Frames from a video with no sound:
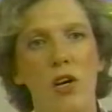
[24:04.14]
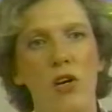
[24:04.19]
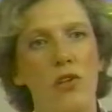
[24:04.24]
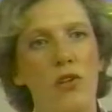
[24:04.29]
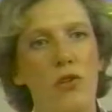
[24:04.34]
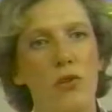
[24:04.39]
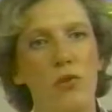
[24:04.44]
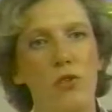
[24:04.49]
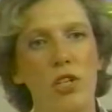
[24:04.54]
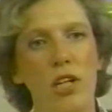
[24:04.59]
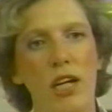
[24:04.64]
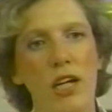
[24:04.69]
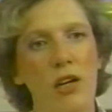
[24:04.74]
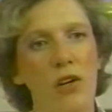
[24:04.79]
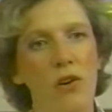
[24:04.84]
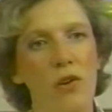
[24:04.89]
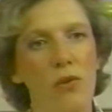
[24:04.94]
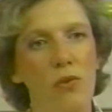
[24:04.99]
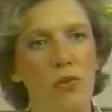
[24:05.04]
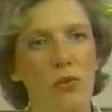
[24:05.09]
you take an
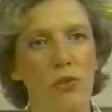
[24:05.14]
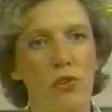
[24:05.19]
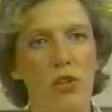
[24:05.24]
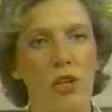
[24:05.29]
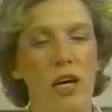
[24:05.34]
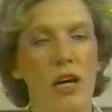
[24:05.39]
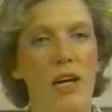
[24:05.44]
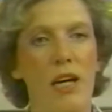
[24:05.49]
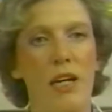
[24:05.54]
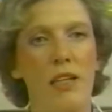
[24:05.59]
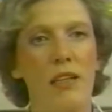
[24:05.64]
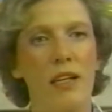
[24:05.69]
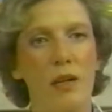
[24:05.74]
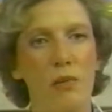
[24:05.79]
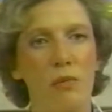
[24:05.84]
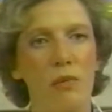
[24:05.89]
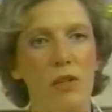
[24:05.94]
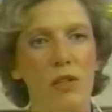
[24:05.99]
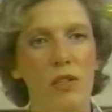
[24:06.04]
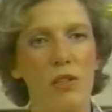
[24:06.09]
oath that
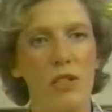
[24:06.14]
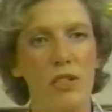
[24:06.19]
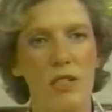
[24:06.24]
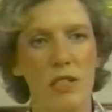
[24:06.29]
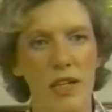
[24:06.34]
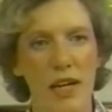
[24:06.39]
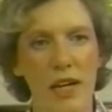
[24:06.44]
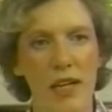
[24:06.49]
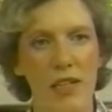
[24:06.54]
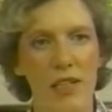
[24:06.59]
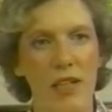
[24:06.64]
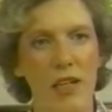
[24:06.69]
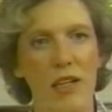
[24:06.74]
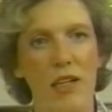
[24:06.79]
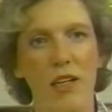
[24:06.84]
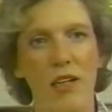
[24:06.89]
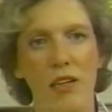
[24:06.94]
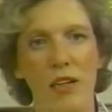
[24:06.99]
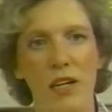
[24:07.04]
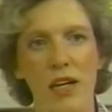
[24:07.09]
will state that you're
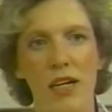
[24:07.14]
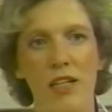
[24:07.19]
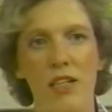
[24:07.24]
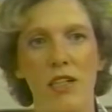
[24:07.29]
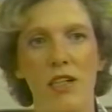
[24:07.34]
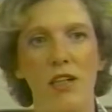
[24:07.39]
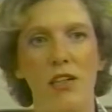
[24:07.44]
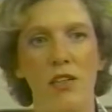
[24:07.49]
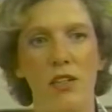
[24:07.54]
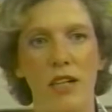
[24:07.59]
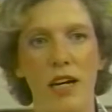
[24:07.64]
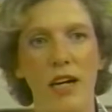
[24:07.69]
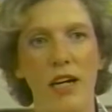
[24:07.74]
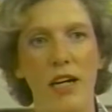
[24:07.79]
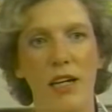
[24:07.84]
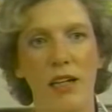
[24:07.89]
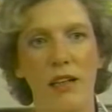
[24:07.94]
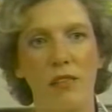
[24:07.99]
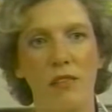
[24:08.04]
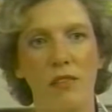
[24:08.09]
there till you die.
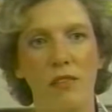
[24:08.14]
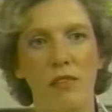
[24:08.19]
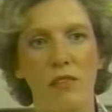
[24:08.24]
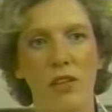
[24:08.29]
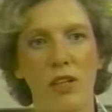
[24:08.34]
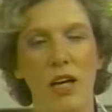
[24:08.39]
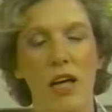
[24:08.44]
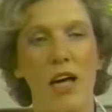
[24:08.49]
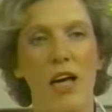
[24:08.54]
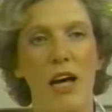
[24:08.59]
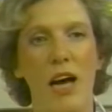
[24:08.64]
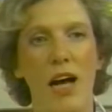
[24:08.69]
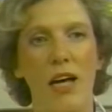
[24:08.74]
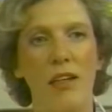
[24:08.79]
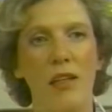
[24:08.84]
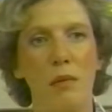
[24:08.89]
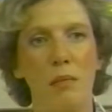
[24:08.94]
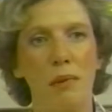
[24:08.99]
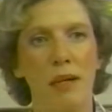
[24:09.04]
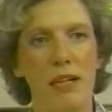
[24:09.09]
And the
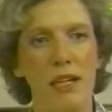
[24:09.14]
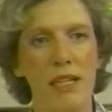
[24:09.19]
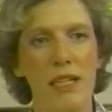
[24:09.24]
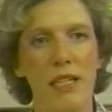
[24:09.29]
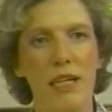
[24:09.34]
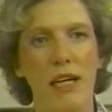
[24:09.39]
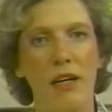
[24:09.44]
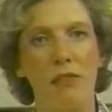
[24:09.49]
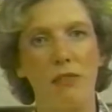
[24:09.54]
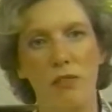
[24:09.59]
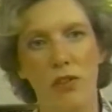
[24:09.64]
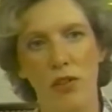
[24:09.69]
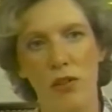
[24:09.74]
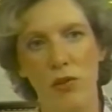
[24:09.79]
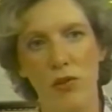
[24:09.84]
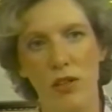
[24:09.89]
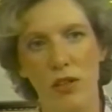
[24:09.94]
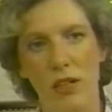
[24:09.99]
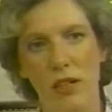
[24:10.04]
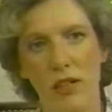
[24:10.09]
biggest gift that you can
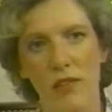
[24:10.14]
give